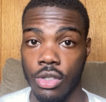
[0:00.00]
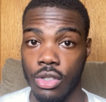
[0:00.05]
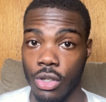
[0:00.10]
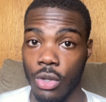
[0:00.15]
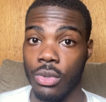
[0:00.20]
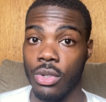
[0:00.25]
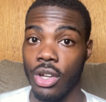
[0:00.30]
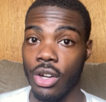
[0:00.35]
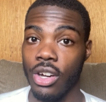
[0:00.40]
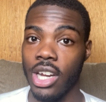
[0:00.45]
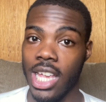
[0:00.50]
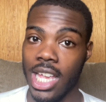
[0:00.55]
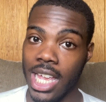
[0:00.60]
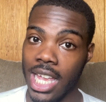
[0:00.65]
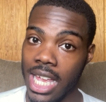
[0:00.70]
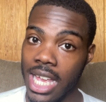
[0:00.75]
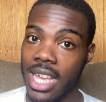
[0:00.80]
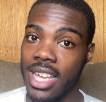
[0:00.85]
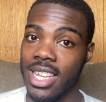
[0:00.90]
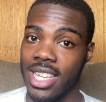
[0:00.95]
So there
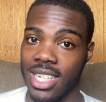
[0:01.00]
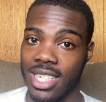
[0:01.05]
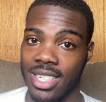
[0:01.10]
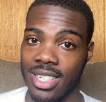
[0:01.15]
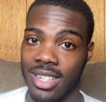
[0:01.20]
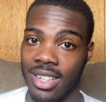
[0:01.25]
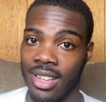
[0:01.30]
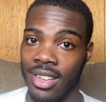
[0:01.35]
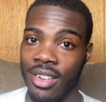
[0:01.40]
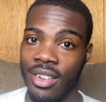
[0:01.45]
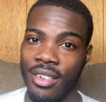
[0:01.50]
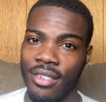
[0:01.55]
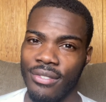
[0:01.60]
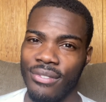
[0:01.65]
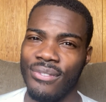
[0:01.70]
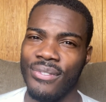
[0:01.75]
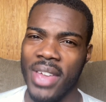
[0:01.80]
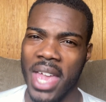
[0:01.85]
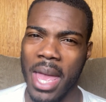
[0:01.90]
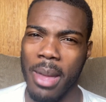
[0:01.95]
is
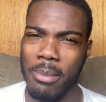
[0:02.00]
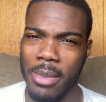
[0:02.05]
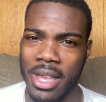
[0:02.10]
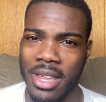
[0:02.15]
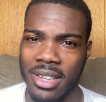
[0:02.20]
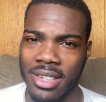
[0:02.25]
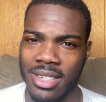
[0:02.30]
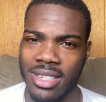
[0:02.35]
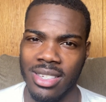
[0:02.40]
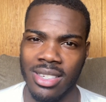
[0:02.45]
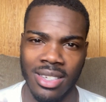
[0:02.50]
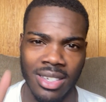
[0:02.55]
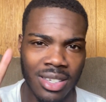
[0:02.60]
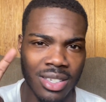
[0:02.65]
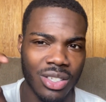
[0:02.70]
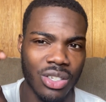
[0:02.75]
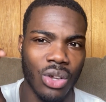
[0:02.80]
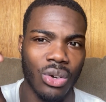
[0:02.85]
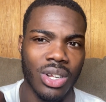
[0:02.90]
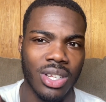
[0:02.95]
famines,
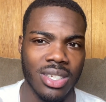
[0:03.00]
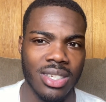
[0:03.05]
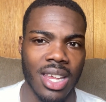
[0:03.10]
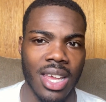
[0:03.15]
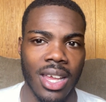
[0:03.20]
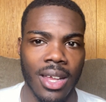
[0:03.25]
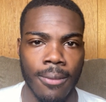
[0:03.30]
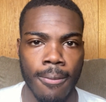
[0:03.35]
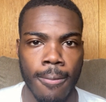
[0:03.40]
so to say.